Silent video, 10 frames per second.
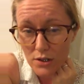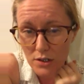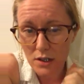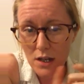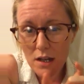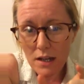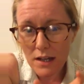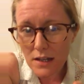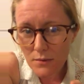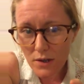question.
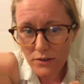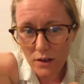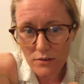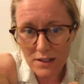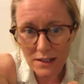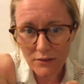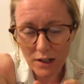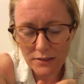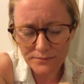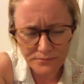It is worth noting,
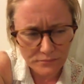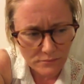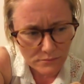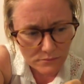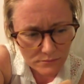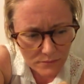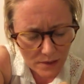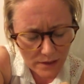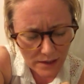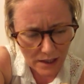right,
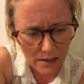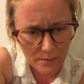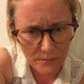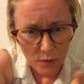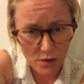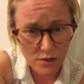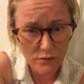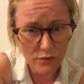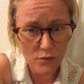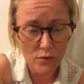that
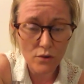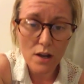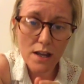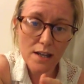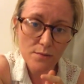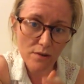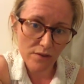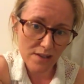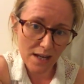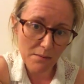question 4 is worth
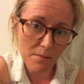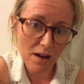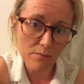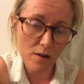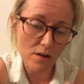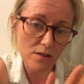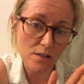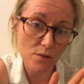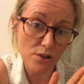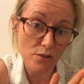the same amount of marks
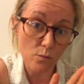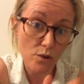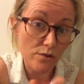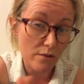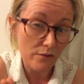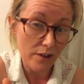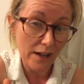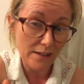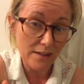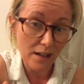as question 1, 2 and 3
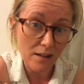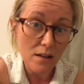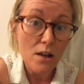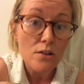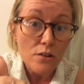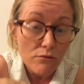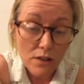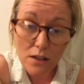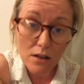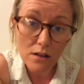added together. So you
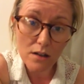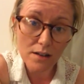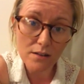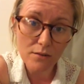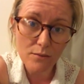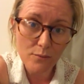really can't like